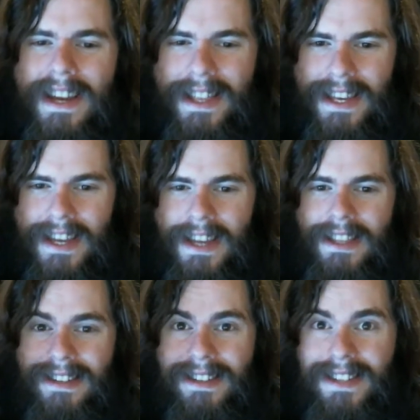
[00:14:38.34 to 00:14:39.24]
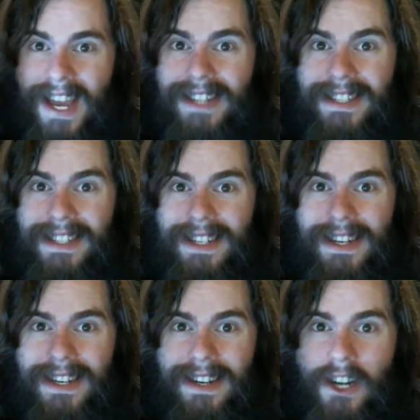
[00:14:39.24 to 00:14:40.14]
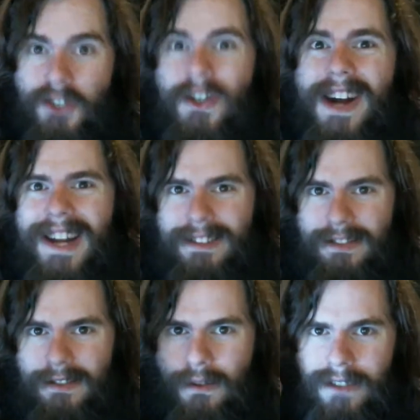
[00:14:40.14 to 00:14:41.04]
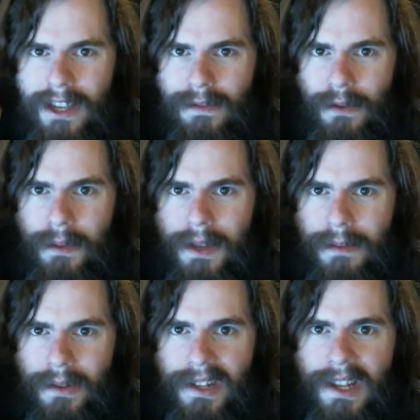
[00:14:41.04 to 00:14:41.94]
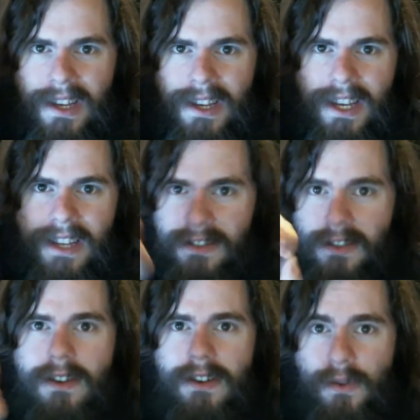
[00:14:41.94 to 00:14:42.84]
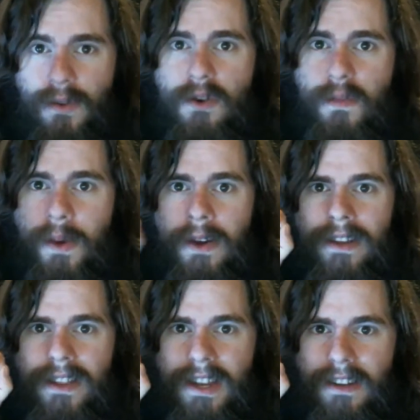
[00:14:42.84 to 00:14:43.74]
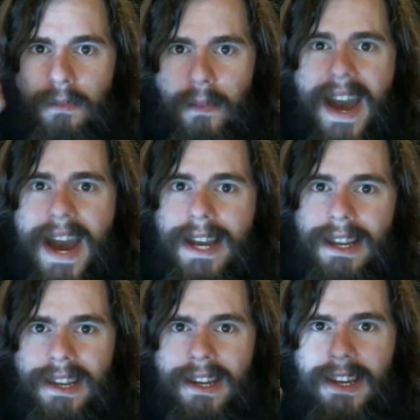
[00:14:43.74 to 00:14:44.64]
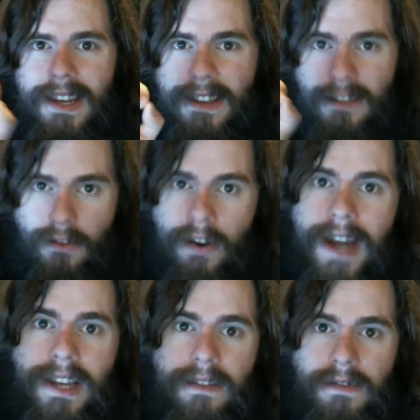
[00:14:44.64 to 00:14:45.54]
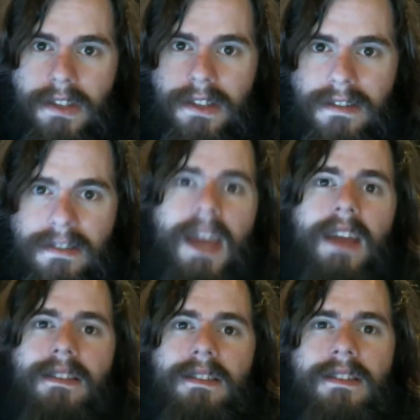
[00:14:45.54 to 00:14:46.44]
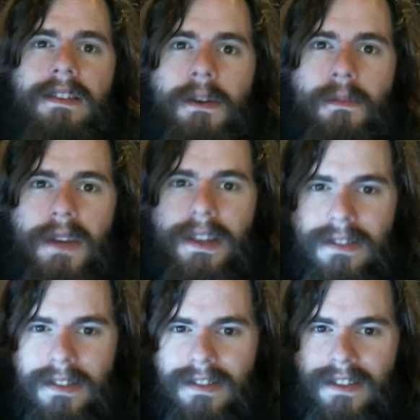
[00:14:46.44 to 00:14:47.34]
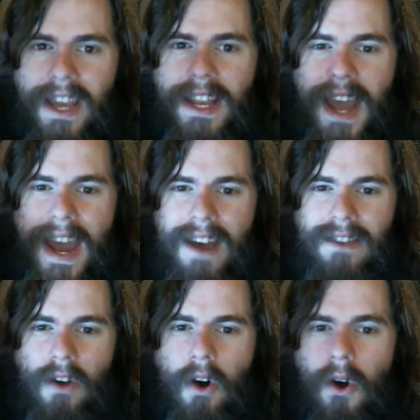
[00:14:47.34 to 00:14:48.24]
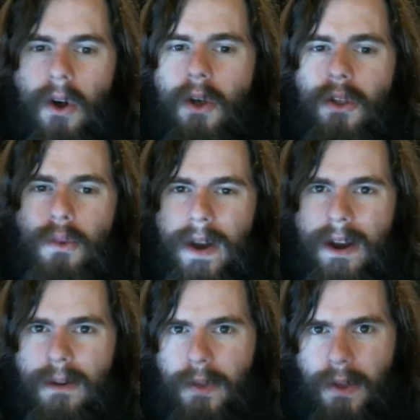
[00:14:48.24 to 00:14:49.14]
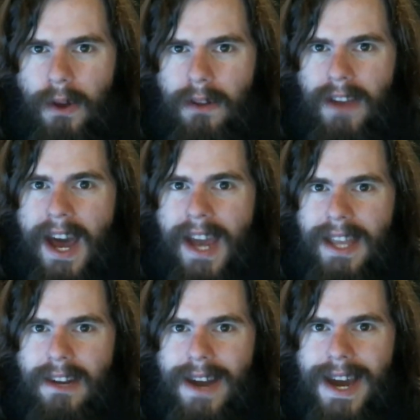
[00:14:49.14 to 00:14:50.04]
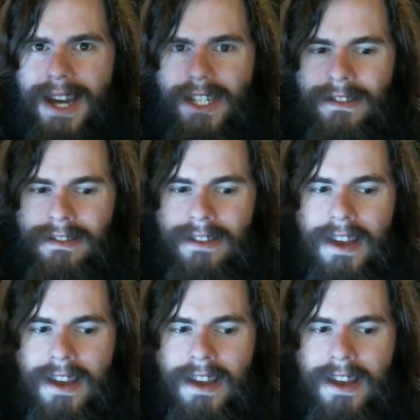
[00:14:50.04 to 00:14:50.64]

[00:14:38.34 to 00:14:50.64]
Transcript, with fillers: the the state attracts those evil people. Insert group that is bad is attractive to the state because the state has all the wherewithal to hide their actions